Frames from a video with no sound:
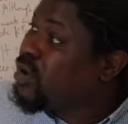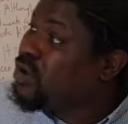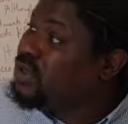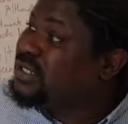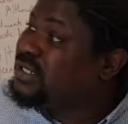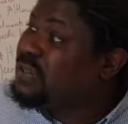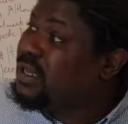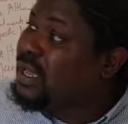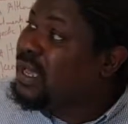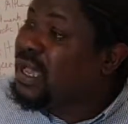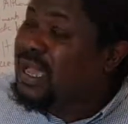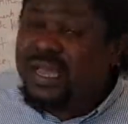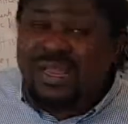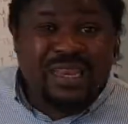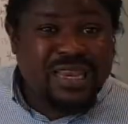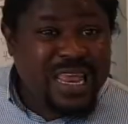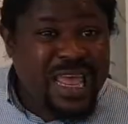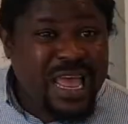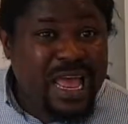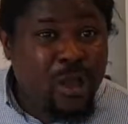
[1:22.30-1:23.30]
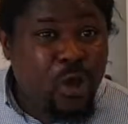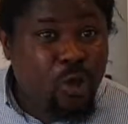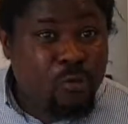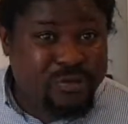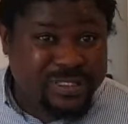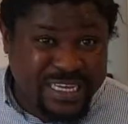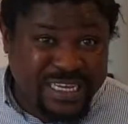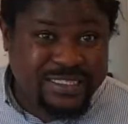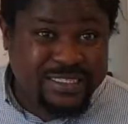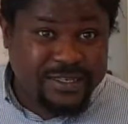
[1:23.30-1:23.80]
got their
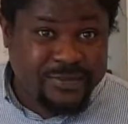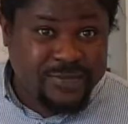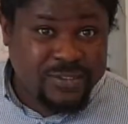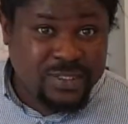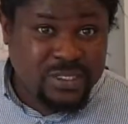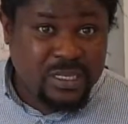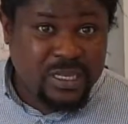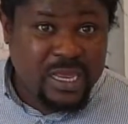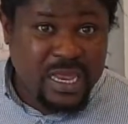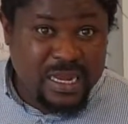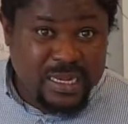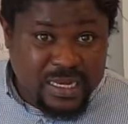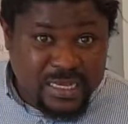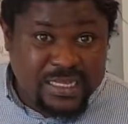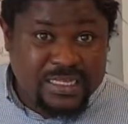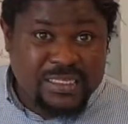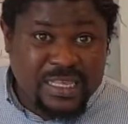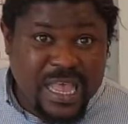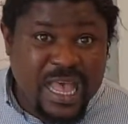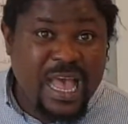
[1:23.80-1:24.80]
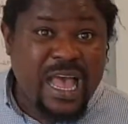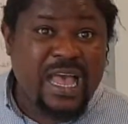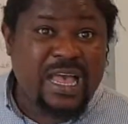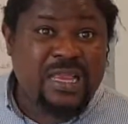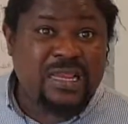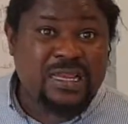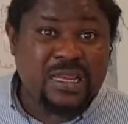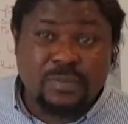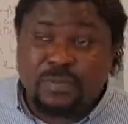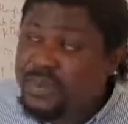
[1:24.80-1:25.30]
objectives, and these
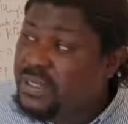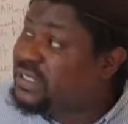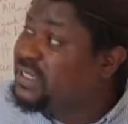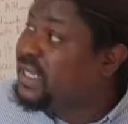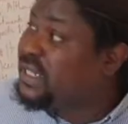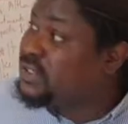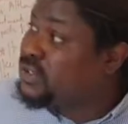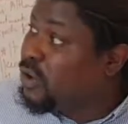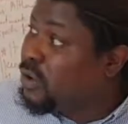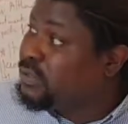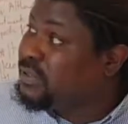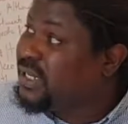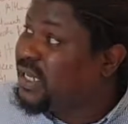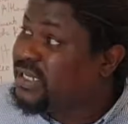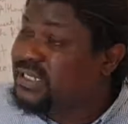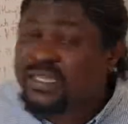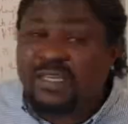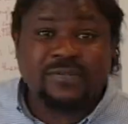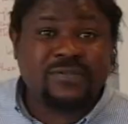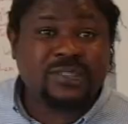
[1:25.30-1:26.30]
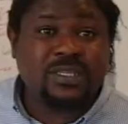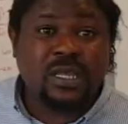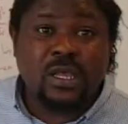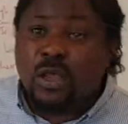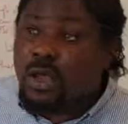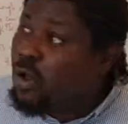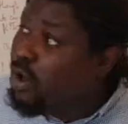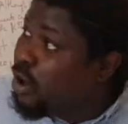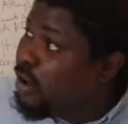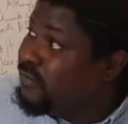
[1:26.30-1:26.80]
are the business objectives
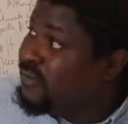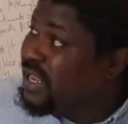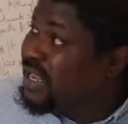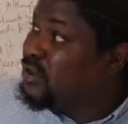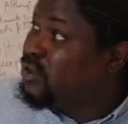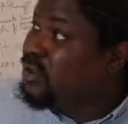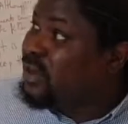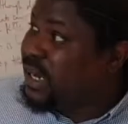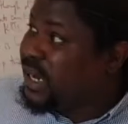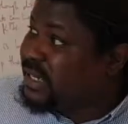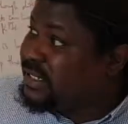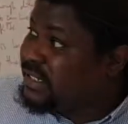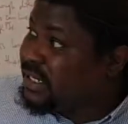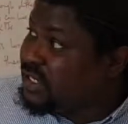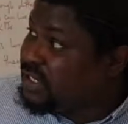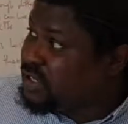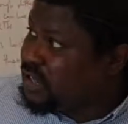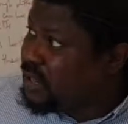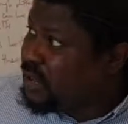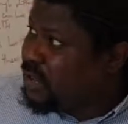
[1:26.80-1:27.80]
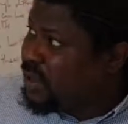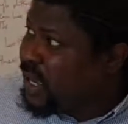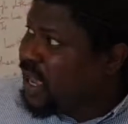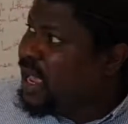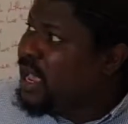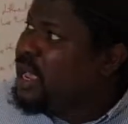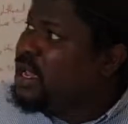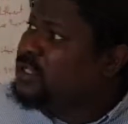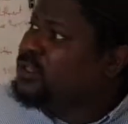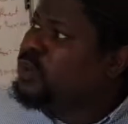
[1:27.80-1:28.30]
of that organization.
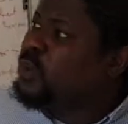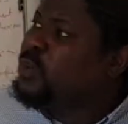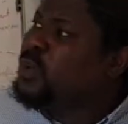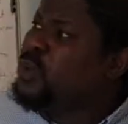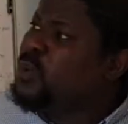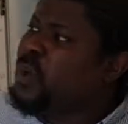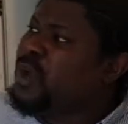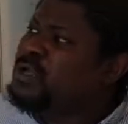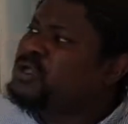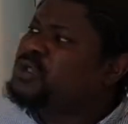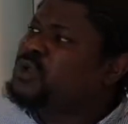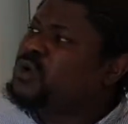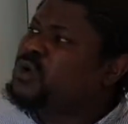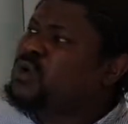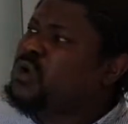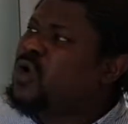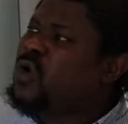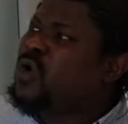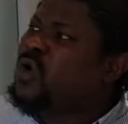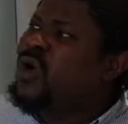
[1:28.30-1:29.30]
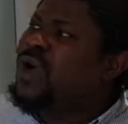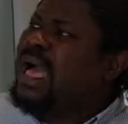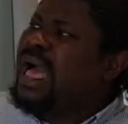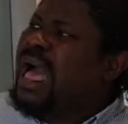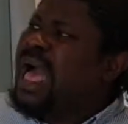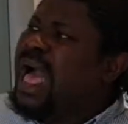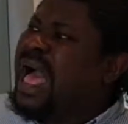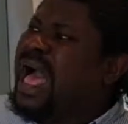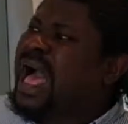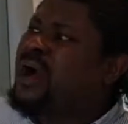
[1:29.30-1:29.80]
Okay, so we want to know
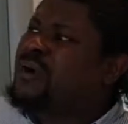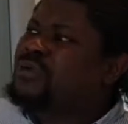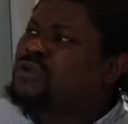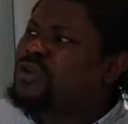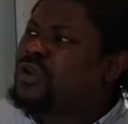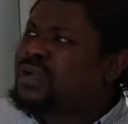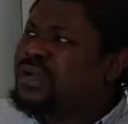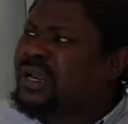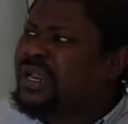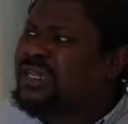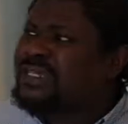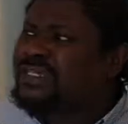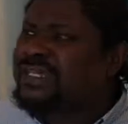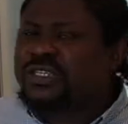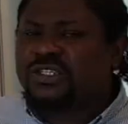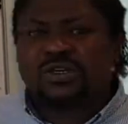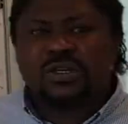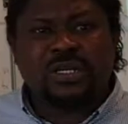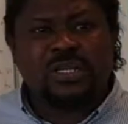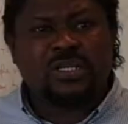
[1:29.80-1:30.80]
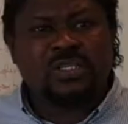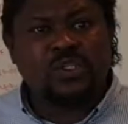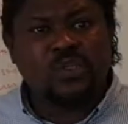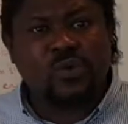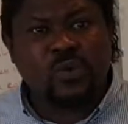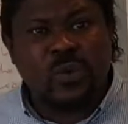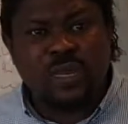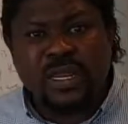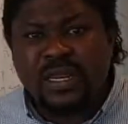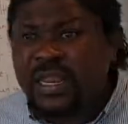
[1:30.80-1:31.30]
how the organization is
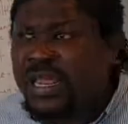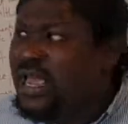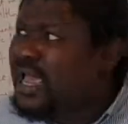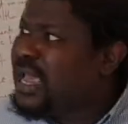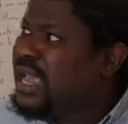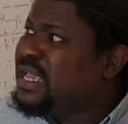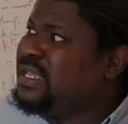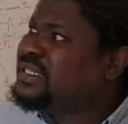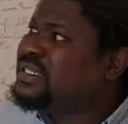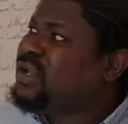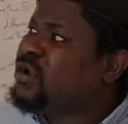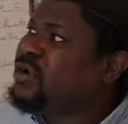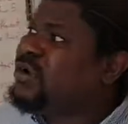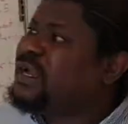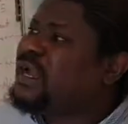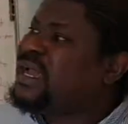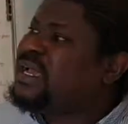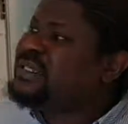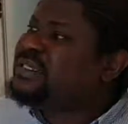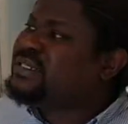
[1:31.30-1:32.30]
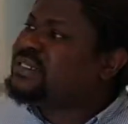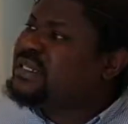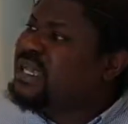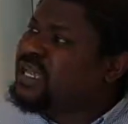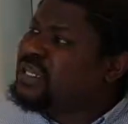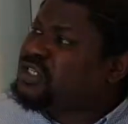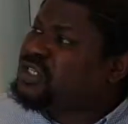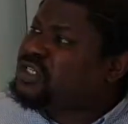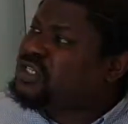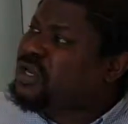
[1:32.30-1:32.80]
doing. Is the
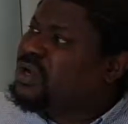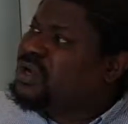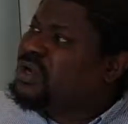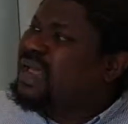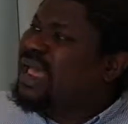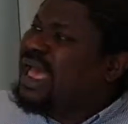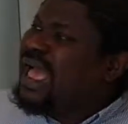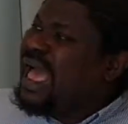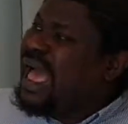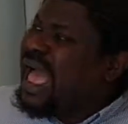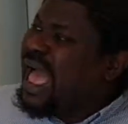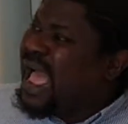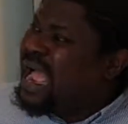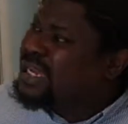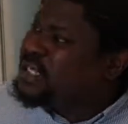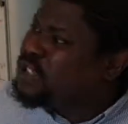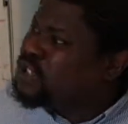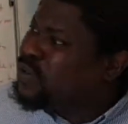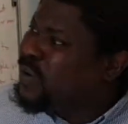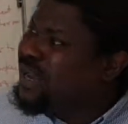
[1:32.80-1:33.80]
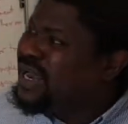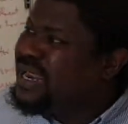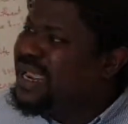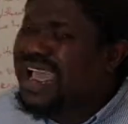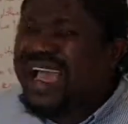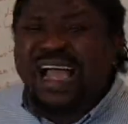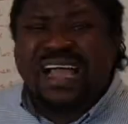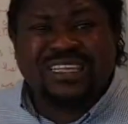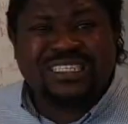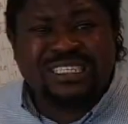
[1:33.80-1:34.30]
organization
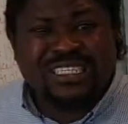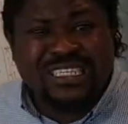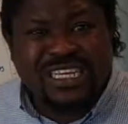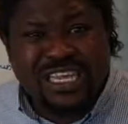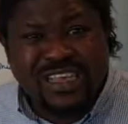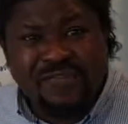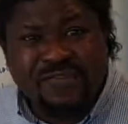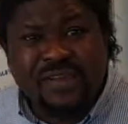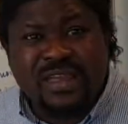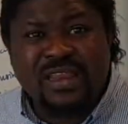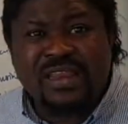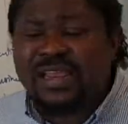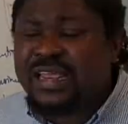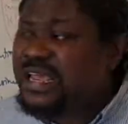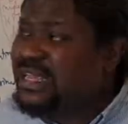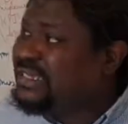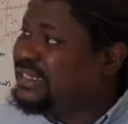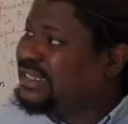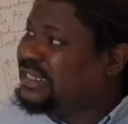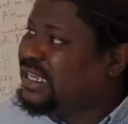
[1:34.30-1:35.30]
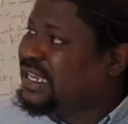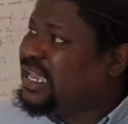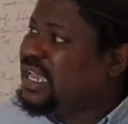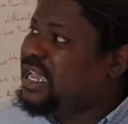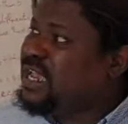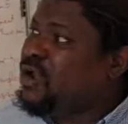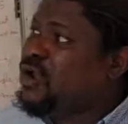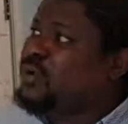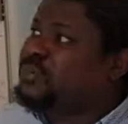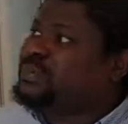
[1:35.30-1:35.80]
actually achieving its
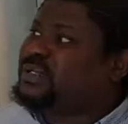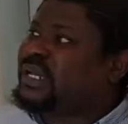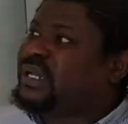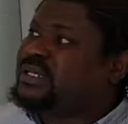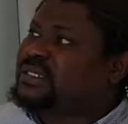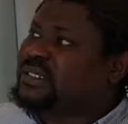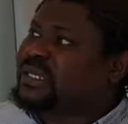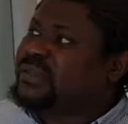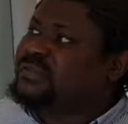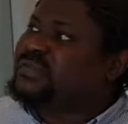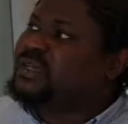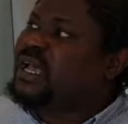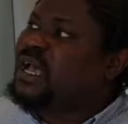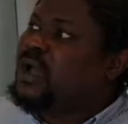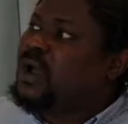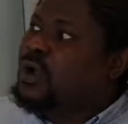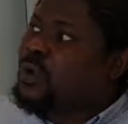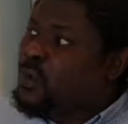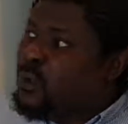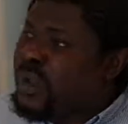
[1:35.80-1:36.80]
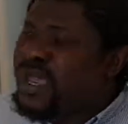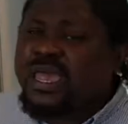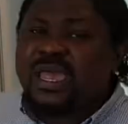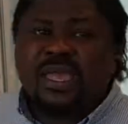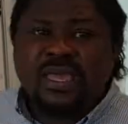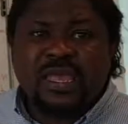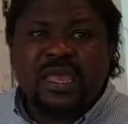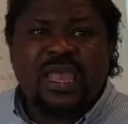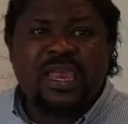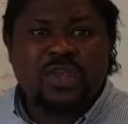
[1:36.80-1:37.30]
key objectives?
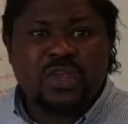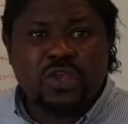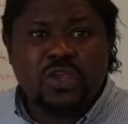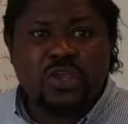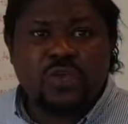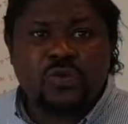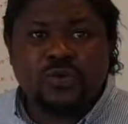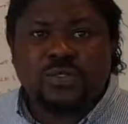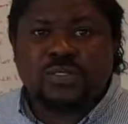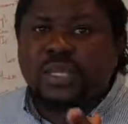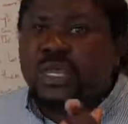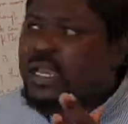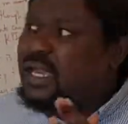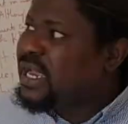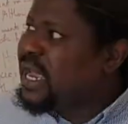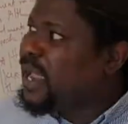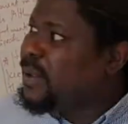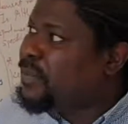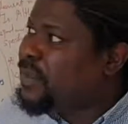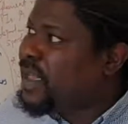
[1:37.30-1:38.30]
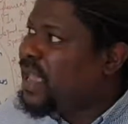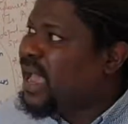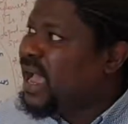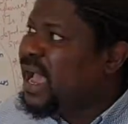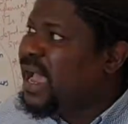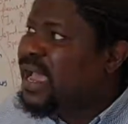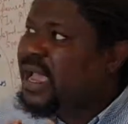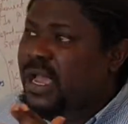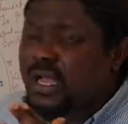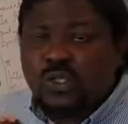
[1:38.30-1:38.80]
We can use
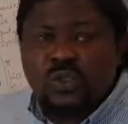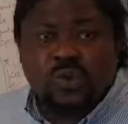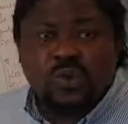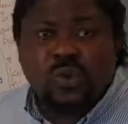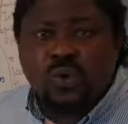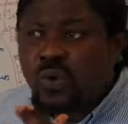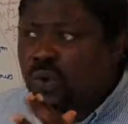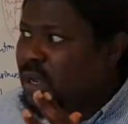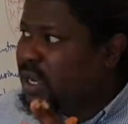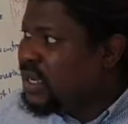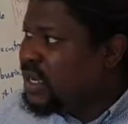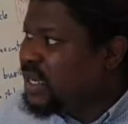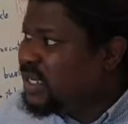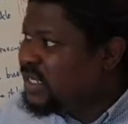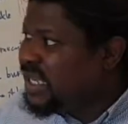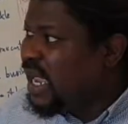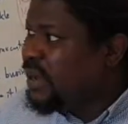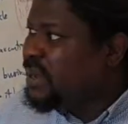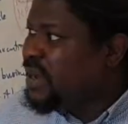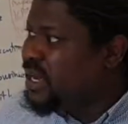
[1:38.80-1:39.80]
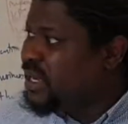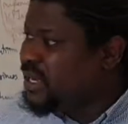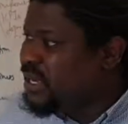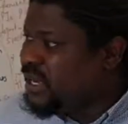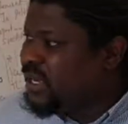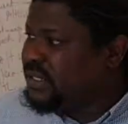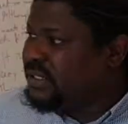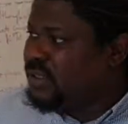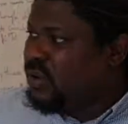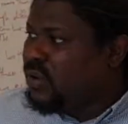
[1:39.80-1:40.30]
KPI to determine
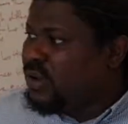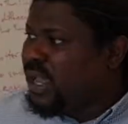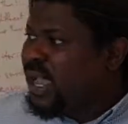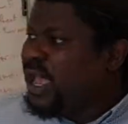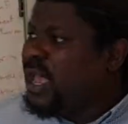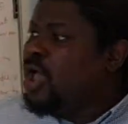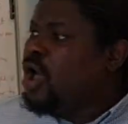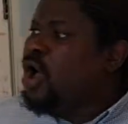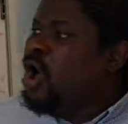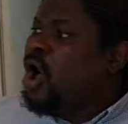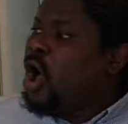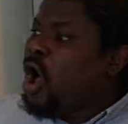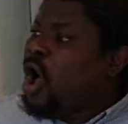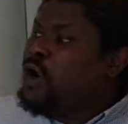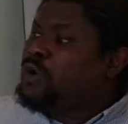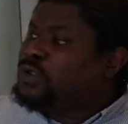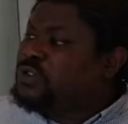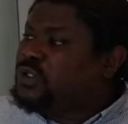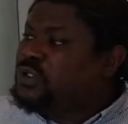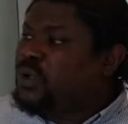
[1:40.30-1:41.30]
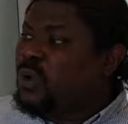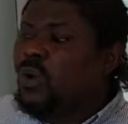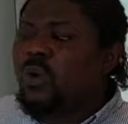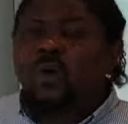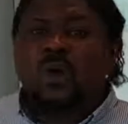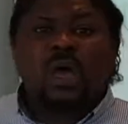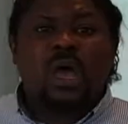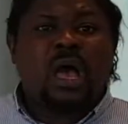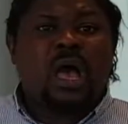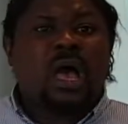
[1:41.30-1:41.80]
this. Okay,
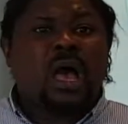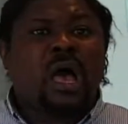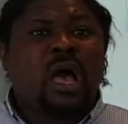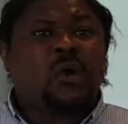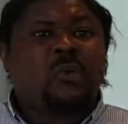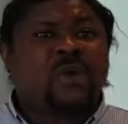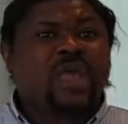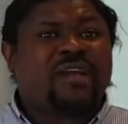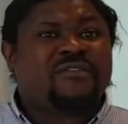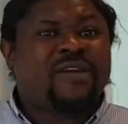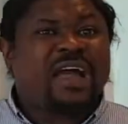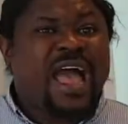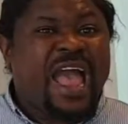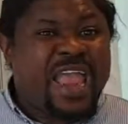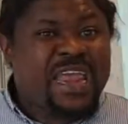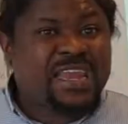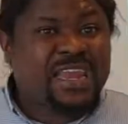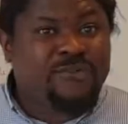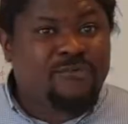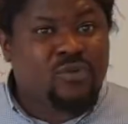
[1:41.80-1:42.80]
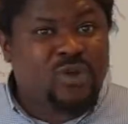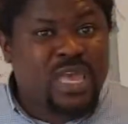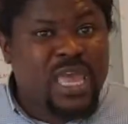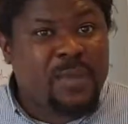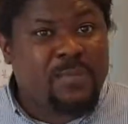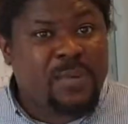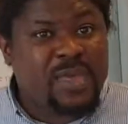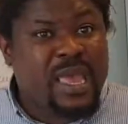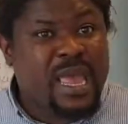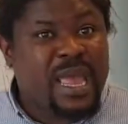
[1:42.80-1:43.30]
also we have high level
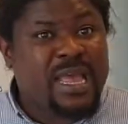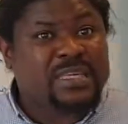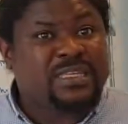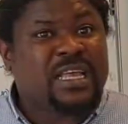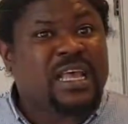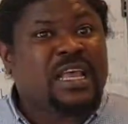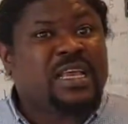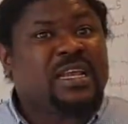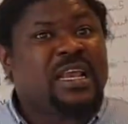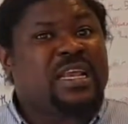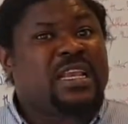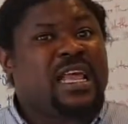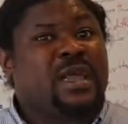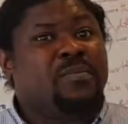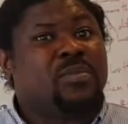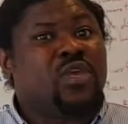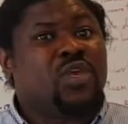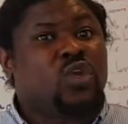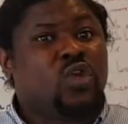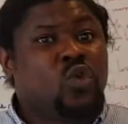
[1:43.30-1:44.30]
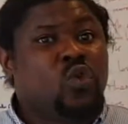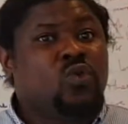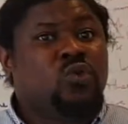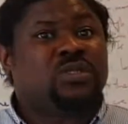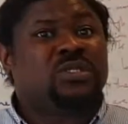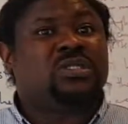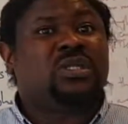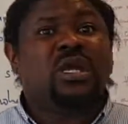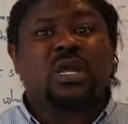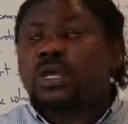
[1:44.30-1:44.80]
KPIs that can be
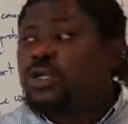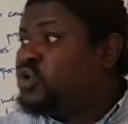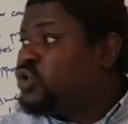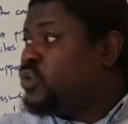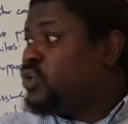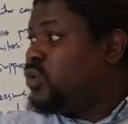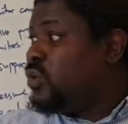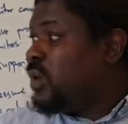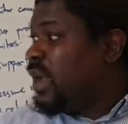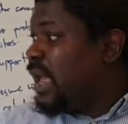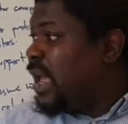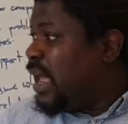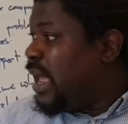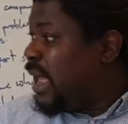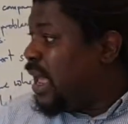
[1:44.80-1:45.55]
used to